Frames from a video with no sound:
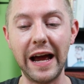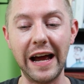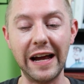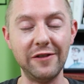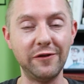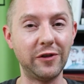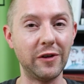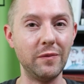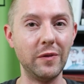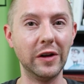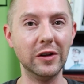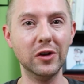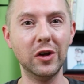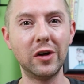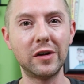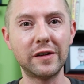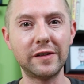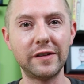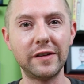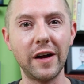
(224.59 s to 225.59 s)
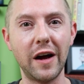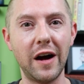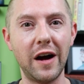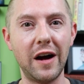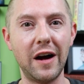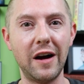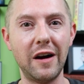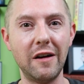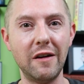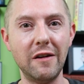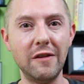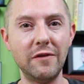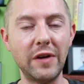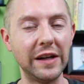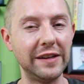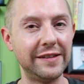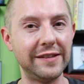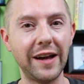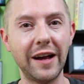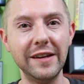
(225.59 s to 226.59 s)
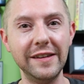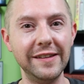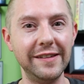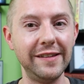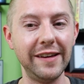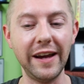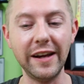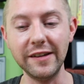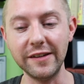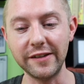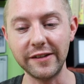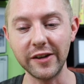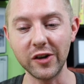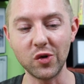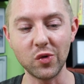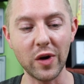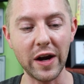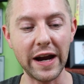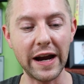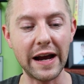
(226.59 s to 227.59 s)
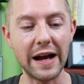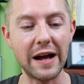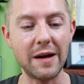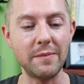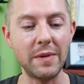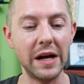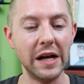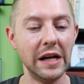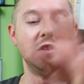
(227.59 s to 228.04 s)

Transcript: and from the looks of Sutton's Instagram,